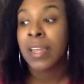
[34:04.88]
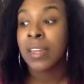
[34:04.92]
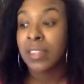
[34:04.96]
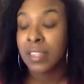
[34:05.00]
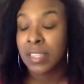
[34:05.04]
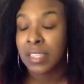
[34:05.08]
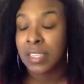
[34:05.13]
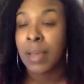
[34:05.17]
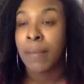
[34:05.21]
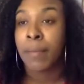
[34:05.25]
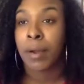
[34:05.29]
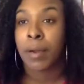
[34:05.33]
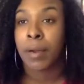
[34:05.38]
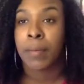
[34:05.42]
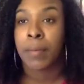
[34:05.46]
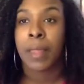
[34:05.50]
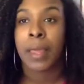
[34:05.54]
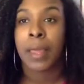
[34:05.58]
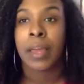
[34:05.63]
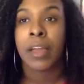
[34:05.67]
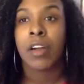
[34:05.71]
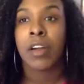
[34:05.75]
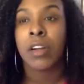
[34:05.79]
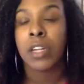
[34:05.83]
in December,
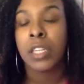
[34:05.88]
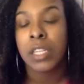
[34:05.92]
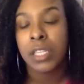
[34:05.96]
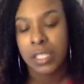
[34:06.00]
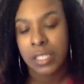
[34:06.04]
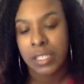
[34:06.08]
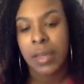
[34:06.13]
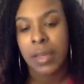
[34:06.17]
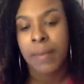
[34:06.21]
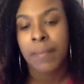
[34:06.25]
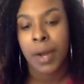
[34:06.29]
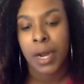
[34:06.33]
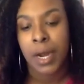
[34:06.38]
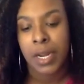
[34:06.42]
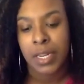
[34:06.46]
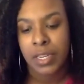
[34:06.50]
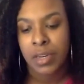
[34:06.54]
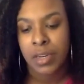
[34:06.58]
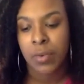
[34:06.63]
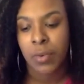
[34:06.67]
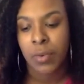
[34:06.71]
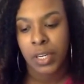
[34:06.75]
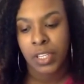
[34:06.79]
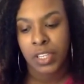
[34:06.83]
like early December. I
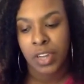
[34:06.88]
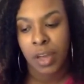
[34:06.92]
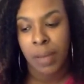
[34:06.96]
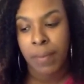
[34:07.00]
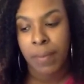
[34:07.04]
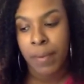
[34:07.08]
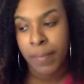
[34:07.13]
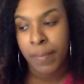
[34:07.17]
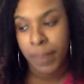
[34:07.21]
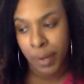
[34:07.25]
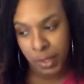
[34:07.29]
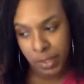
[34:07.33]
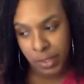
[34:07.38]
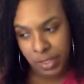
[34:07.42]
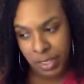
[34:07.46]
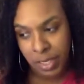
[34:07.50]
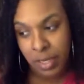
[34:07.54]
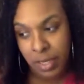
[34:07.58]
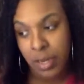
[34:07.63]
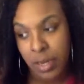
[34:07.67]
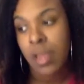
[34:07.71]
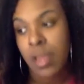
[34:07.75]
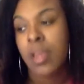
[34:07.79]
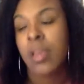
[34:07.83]
did a workshop in
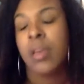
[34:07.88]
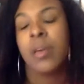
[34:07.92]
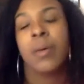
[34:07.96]
person.